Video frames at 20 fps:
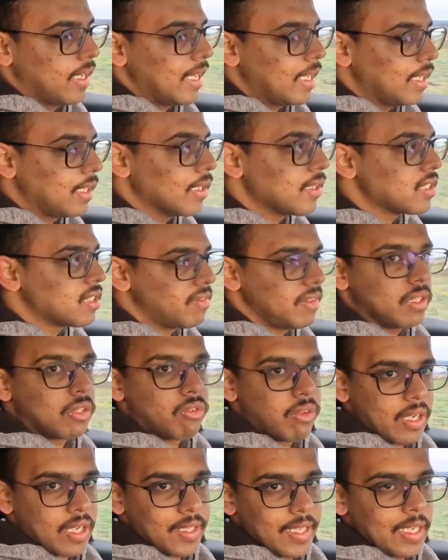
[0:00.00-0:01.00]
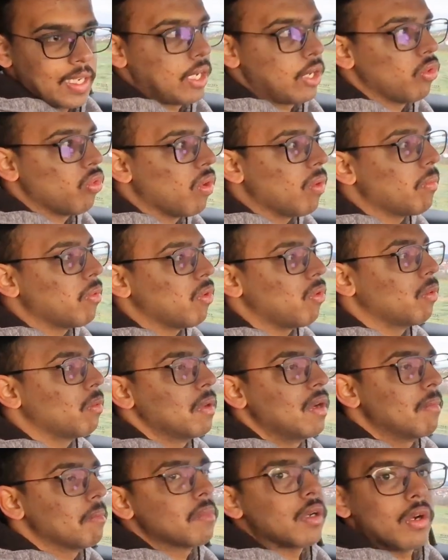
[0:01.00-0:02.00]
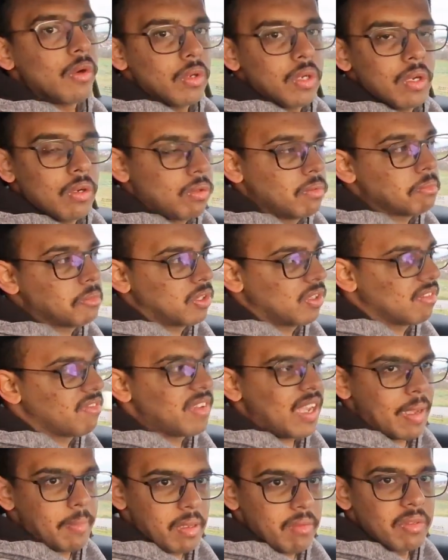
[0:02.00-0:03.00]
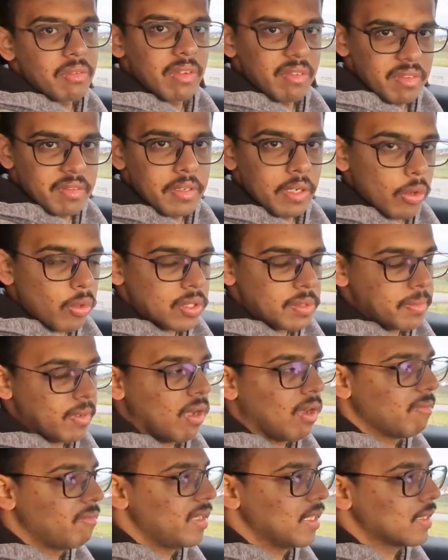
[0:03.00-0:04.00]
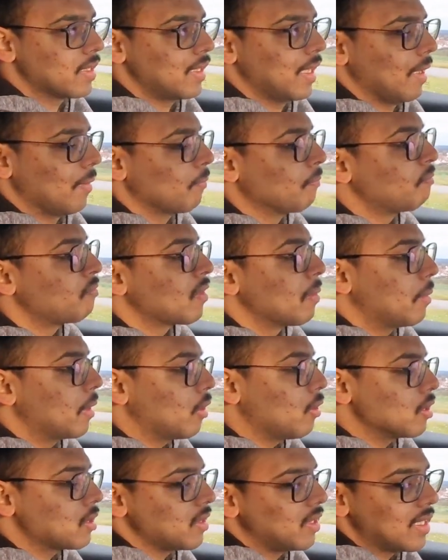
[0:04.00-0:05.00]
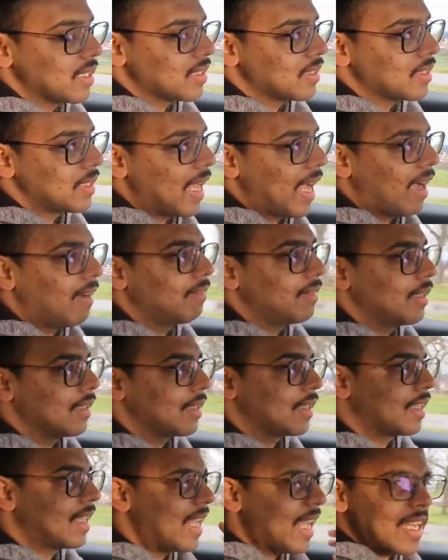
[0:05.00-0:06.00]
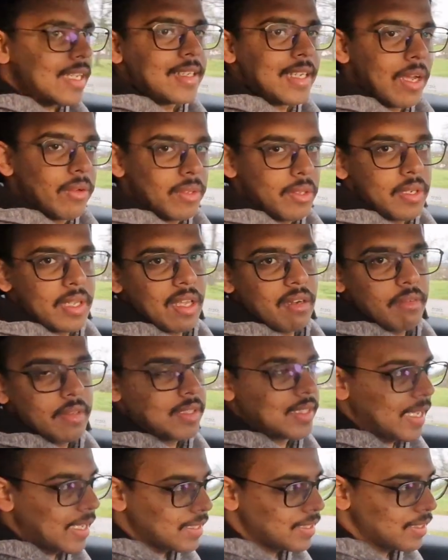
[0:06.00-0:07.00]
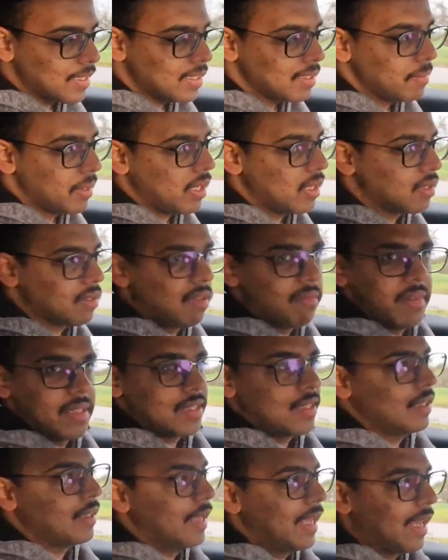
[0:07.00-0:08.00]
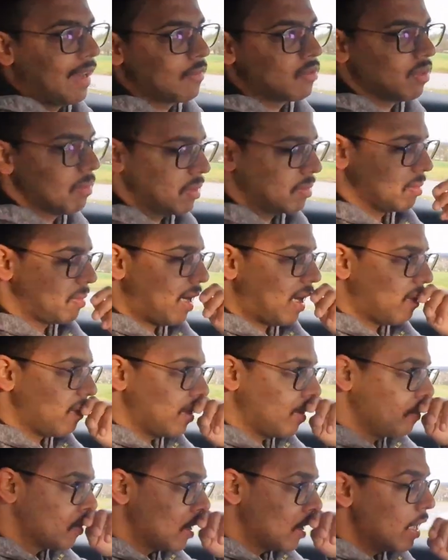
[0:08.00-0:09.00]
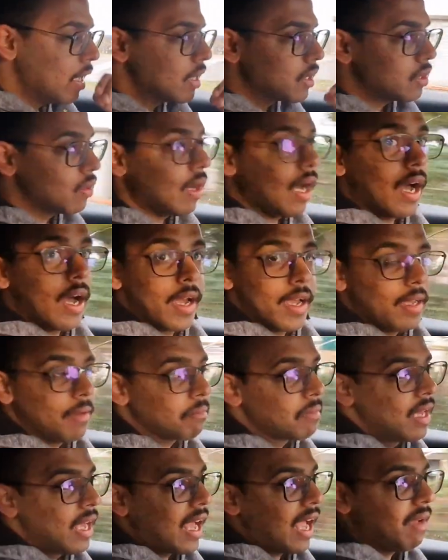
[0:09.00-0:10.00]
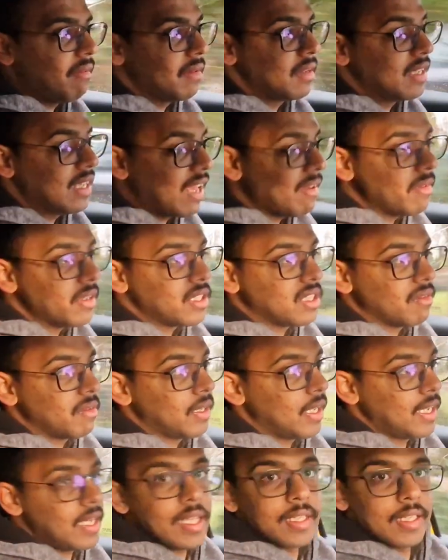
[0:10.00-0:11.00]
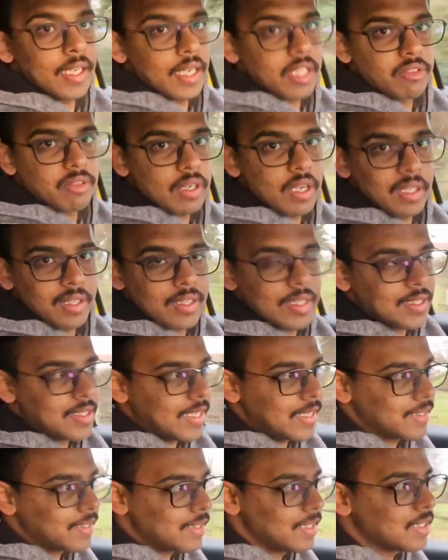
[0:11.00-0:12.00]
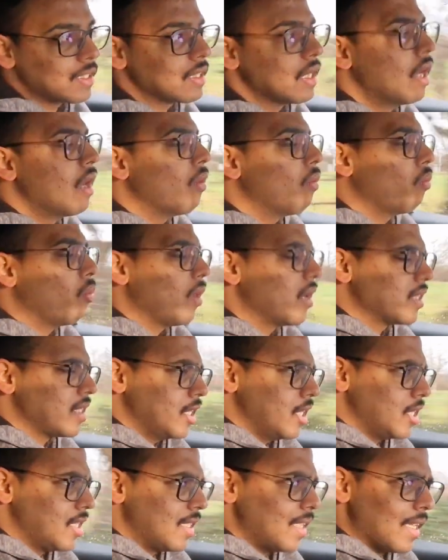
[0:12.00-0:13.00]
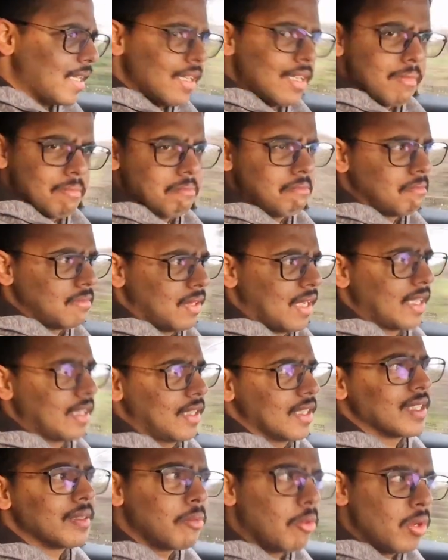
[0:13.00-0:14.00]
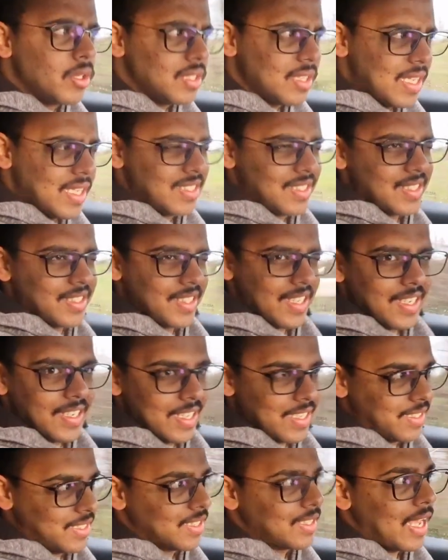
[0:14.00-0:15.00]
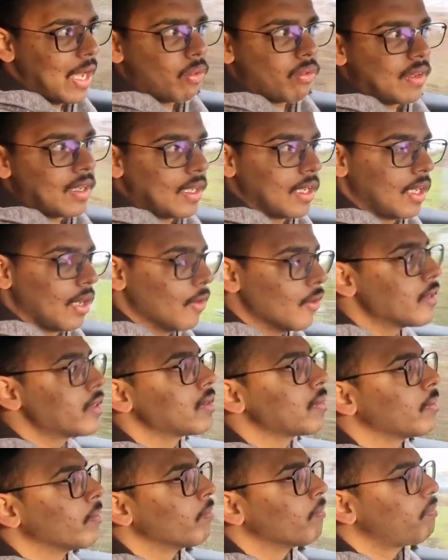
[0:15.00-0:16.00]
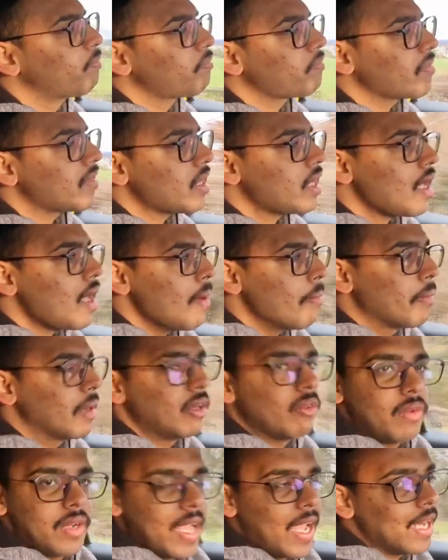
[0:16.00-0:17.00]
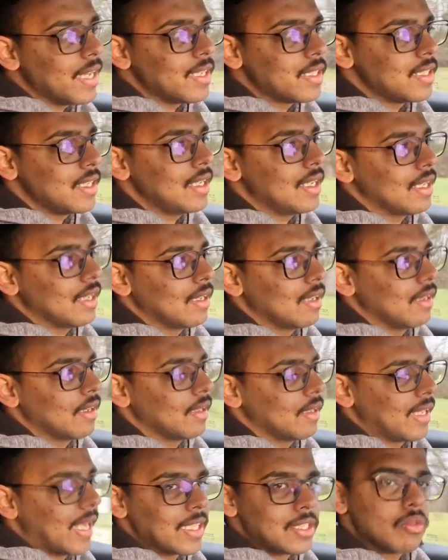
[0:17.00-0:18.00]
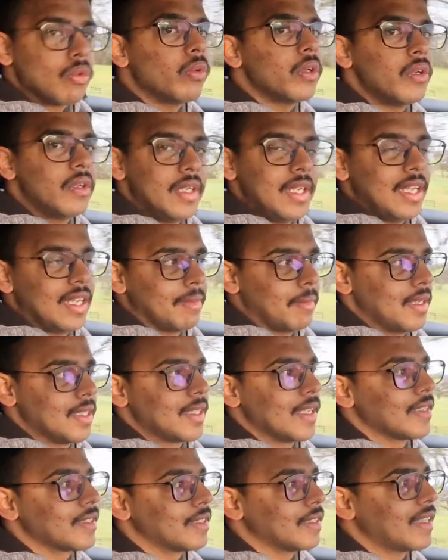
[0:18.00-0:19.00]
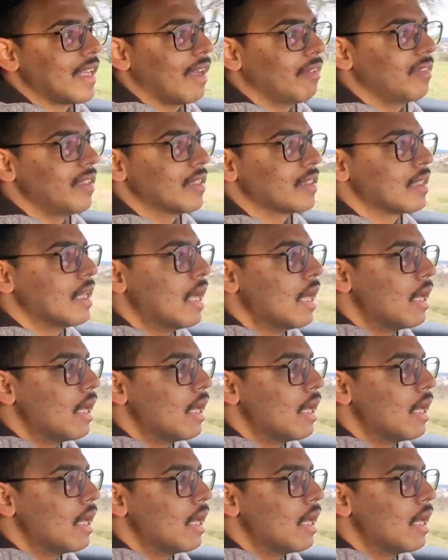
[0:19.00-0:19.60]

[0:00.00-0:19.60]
It does feel quicker than a normal Polo or a Fabia with 150 horsepower, obviously, but also it doesn't have the kick down that you get with Teslas because obviously they have so much more power. So I, having never driven any of the electric cars than Teslas, was initially a little disappointed. Is this it? Is this how quick it goes? But in reality, that's all you need. I mean, Teslas have this